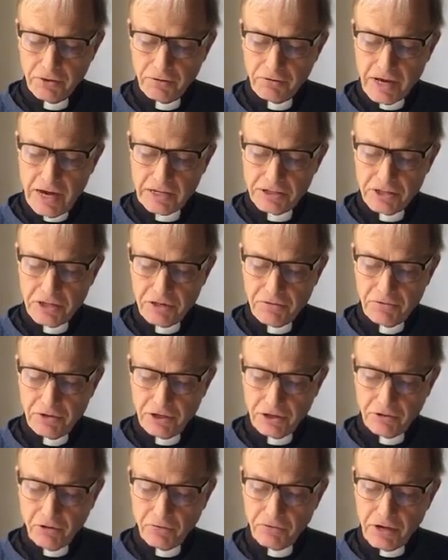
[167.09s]
that
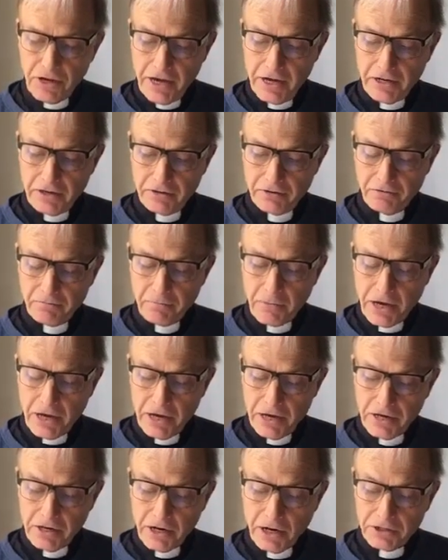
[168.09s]
evening of the 8th of
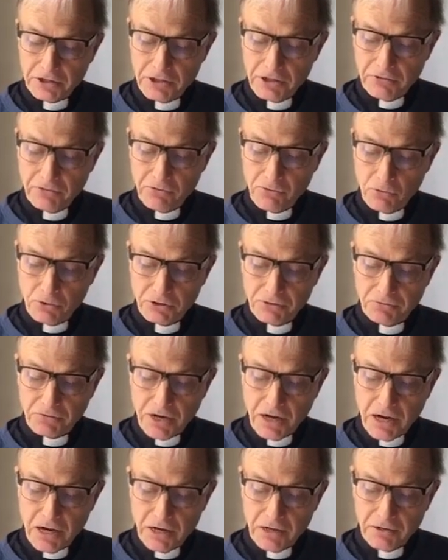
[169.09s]
May
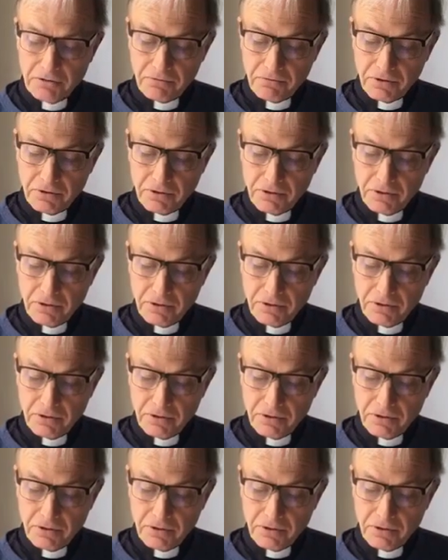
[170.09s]
1945.